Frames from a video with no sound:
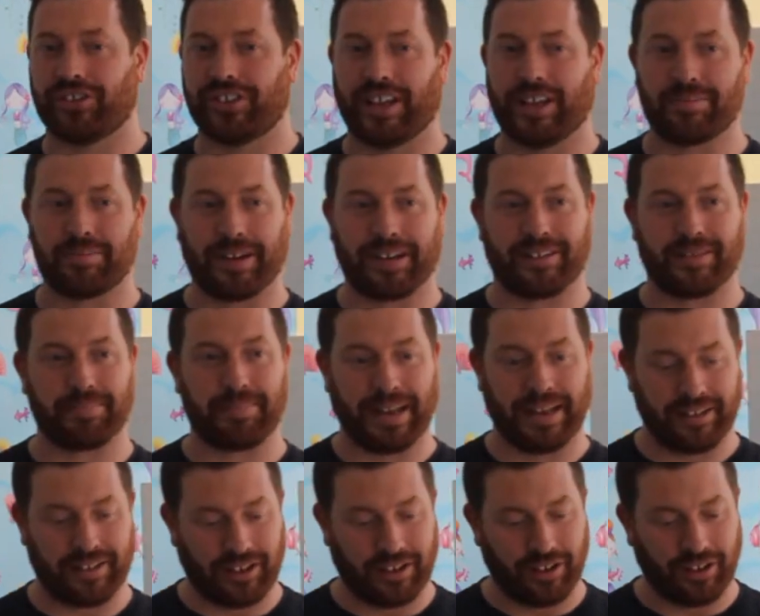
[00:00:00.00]
celebrated
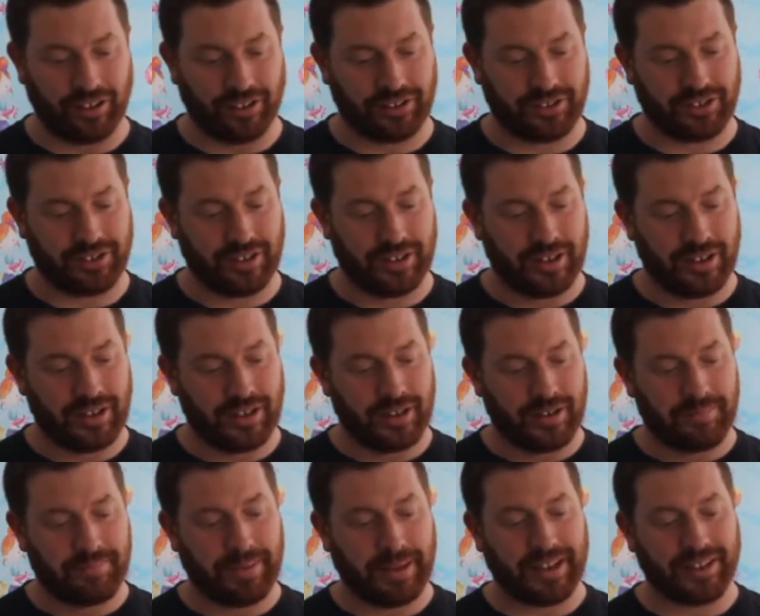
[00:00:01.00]
Pentecost
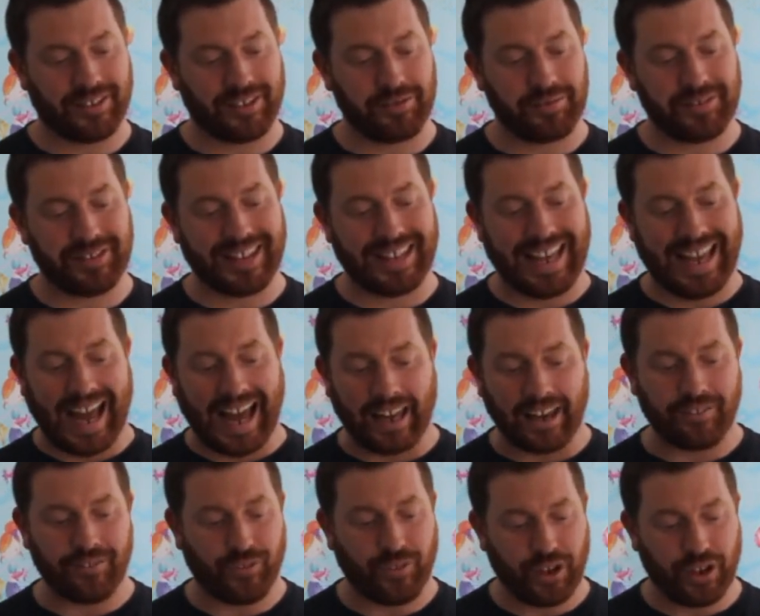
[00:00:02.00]
because it was the
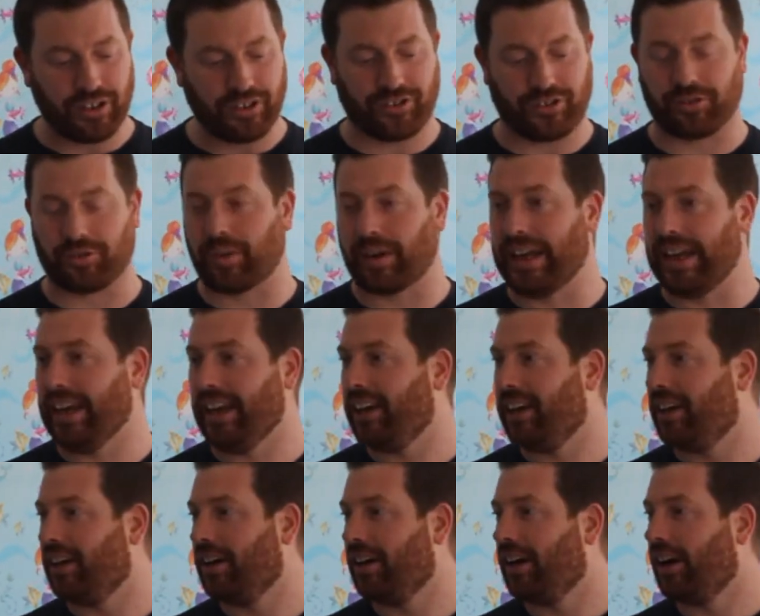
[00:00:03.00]
anniversary
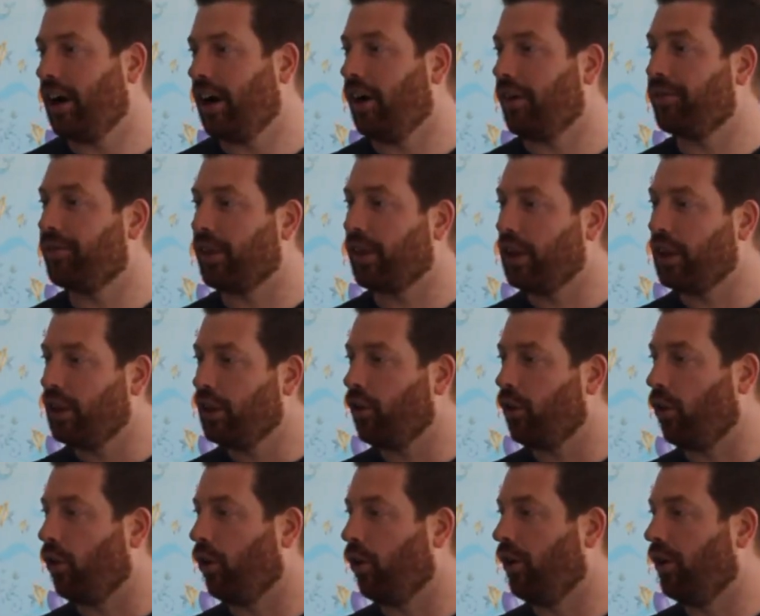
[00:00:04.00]
of the
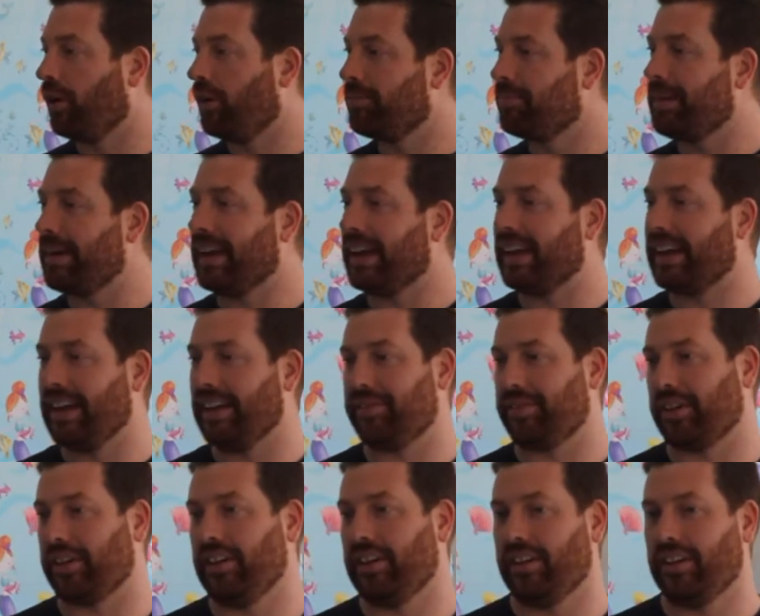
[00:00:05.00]
law being
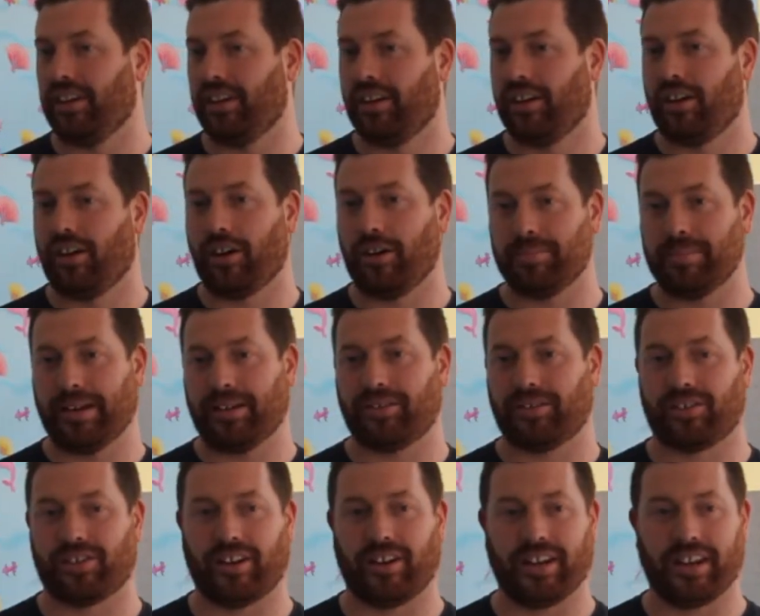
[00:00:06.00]
given on Mount
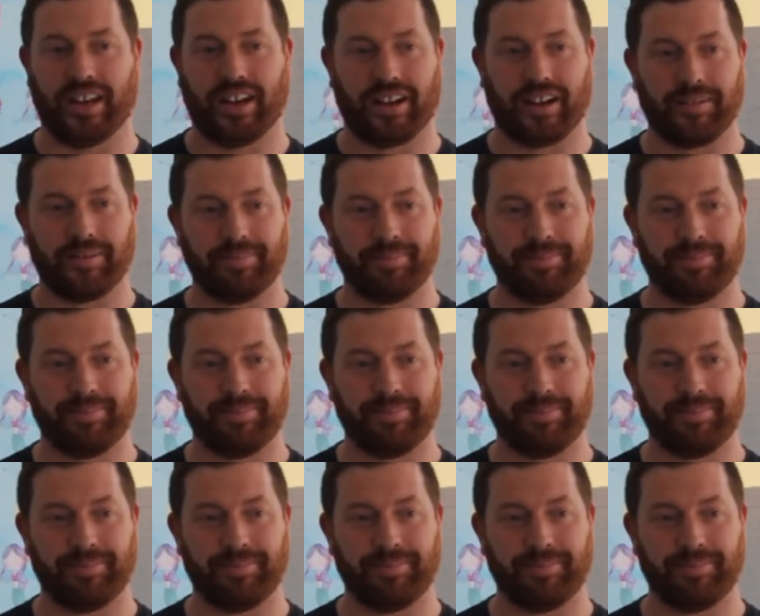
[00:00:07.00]
Sinai.